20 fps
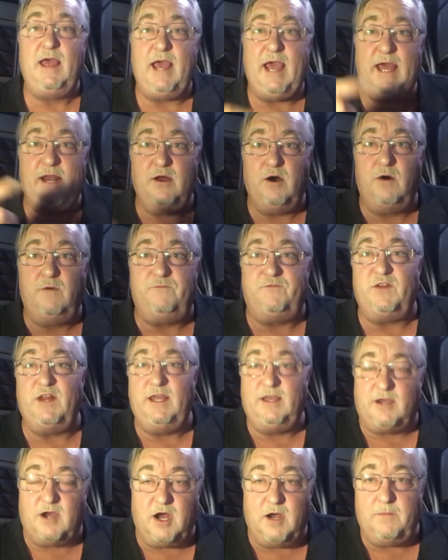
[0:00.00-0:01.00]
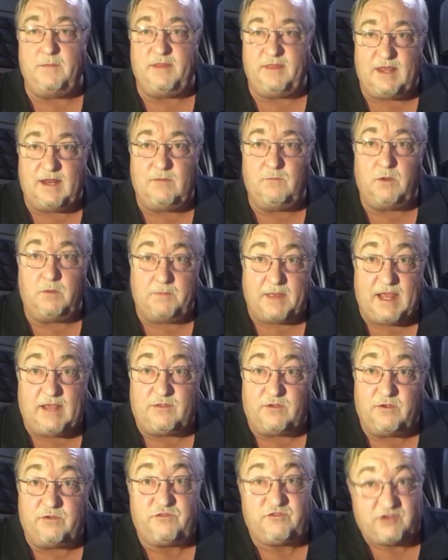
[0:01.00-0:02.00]
and hopefully Garmin then will make
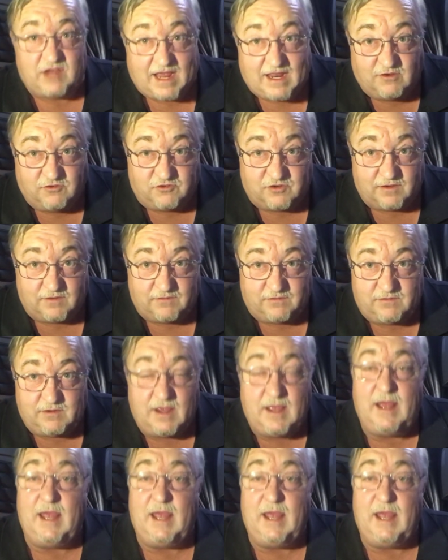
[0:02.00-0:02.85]
those changes.